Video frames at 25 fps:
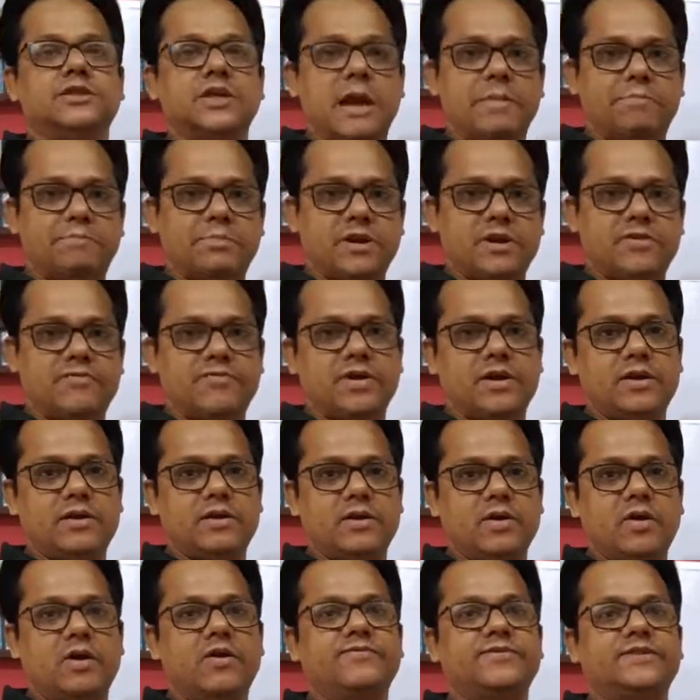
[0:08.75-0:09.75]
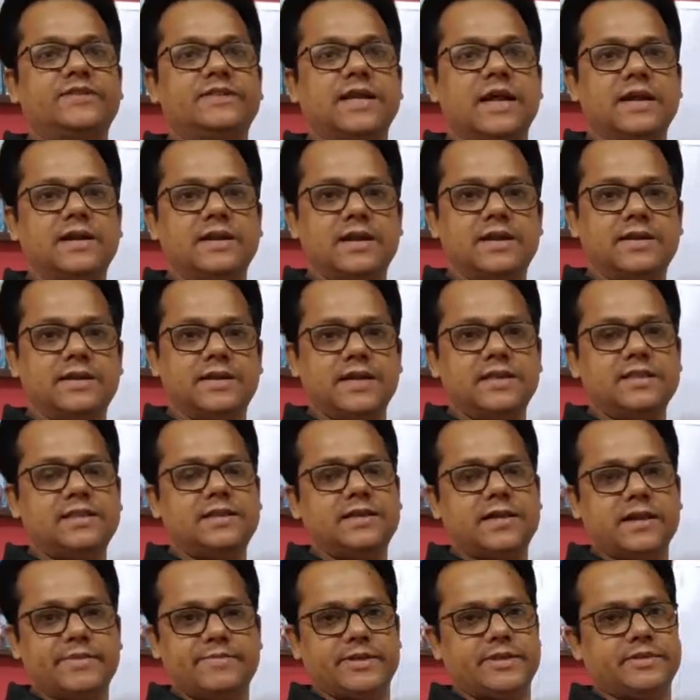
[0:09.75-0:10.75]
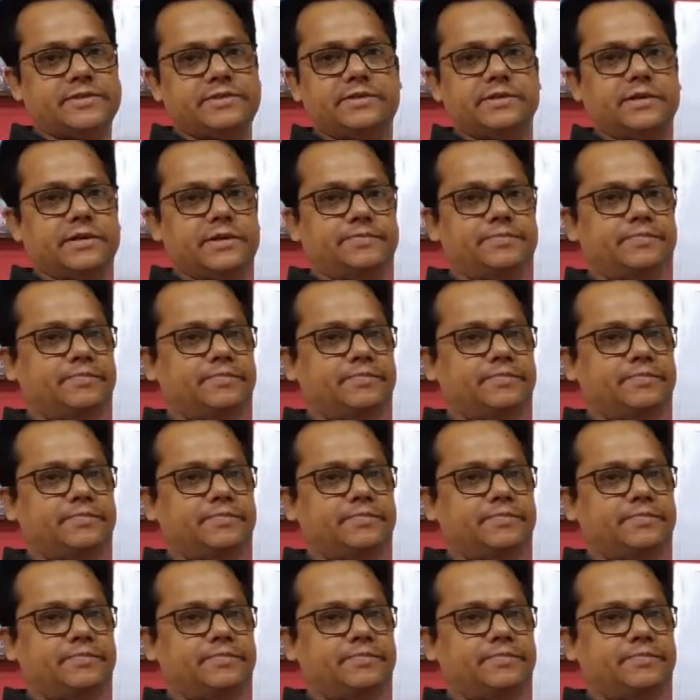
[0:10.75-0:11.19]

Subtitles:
chapter 1 of standard 10th chemistry.